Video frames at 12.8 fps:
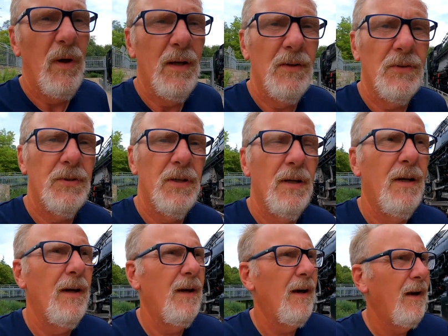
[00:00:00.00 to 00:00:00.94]
wheels,
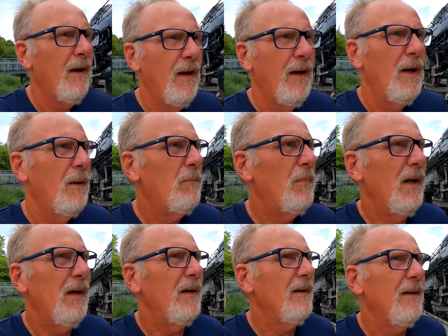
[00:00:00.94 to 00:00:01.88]

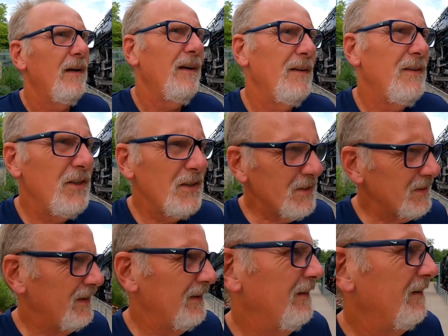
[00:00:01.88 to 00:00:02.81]
but just